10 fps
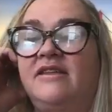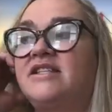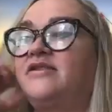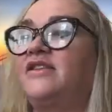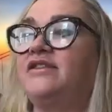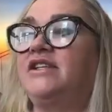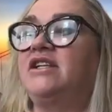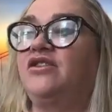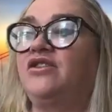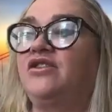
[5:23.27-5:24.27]
that's
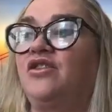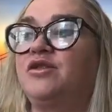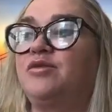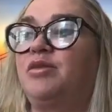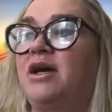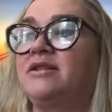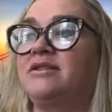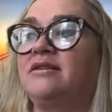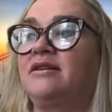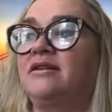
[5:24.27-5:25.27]
$1,500
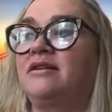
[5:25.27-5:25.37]
plus